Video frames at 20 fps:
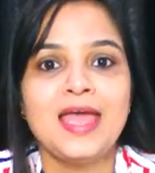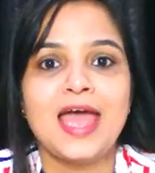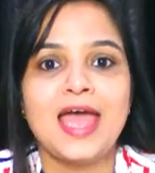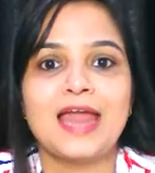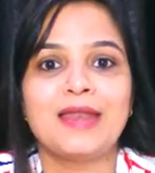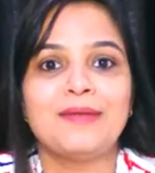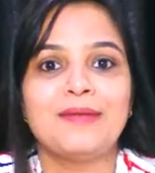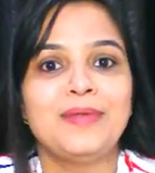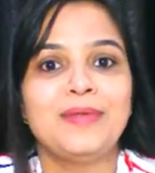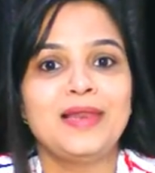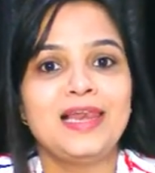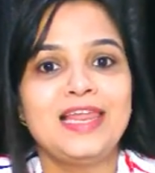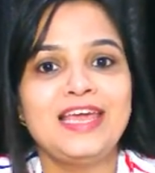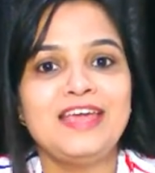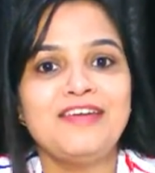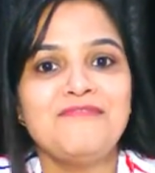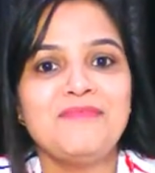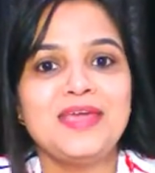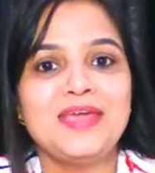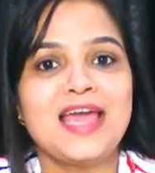And
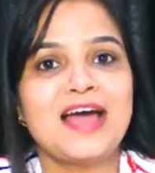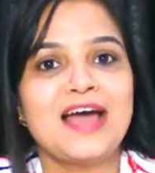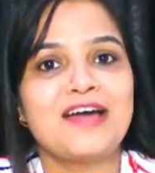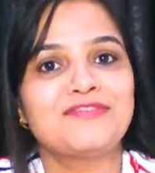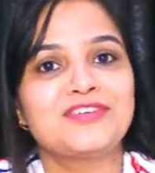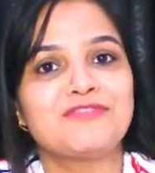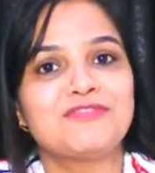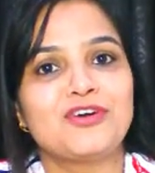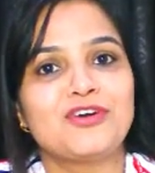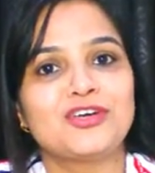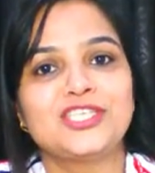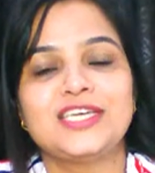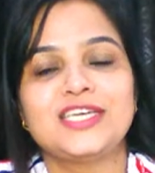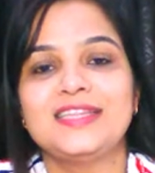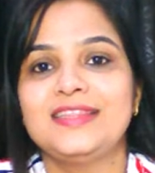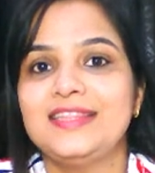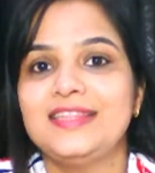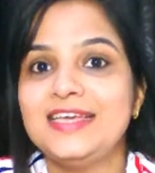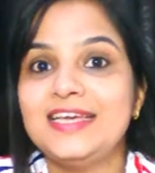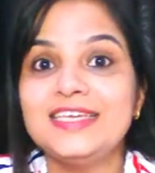believe me, after
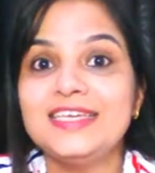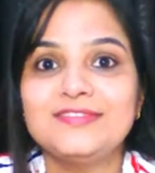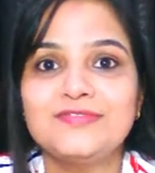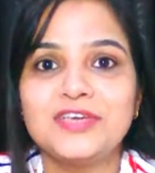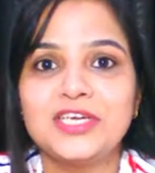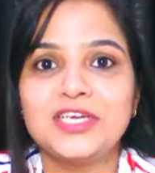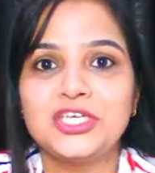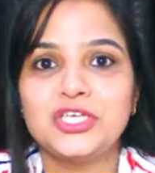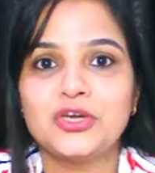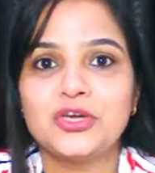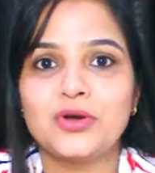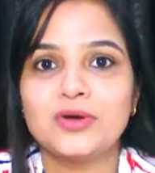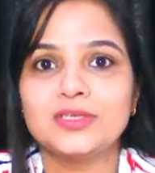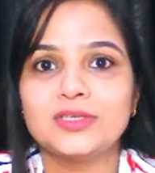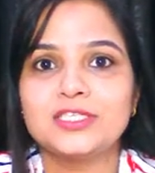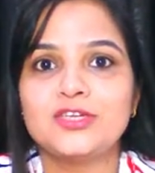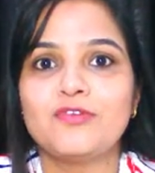watching these videos,